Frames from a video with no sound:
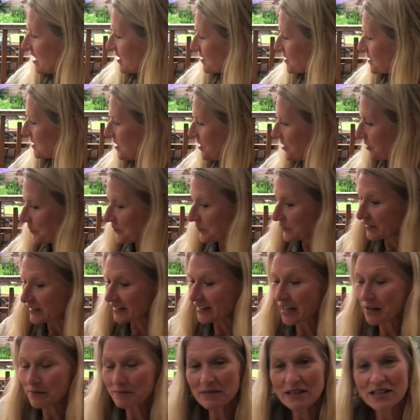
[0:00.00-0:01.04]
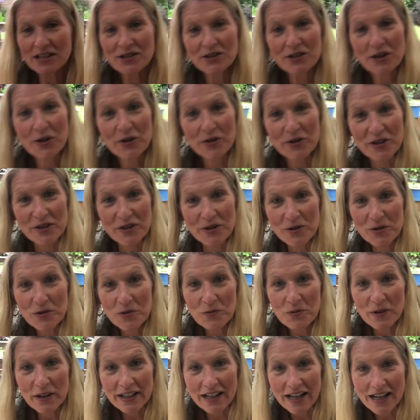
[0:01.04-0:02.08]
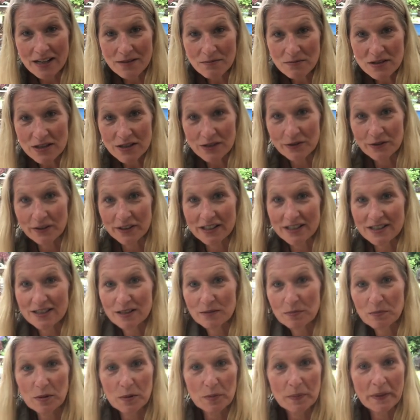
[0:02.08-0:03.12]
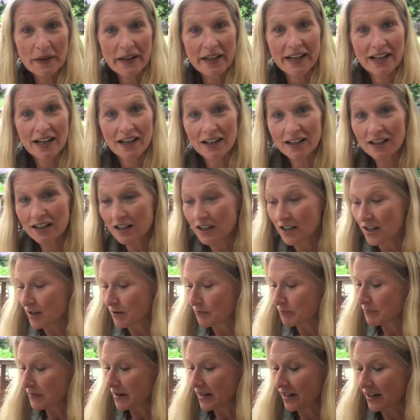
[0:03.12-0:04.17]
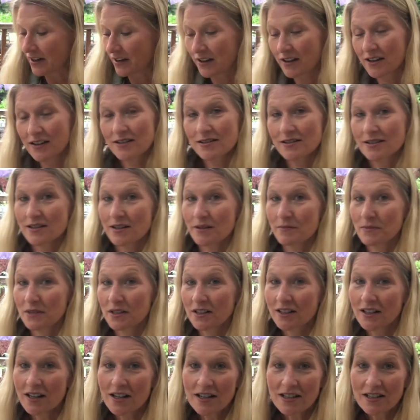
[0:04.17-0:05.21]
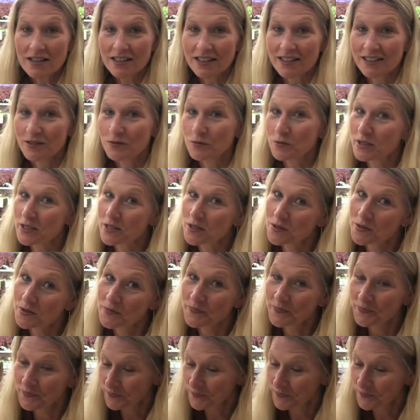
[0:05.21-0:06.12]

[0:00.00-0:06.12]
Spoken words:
So let me show you what I'm doing to prepare my summer garden, which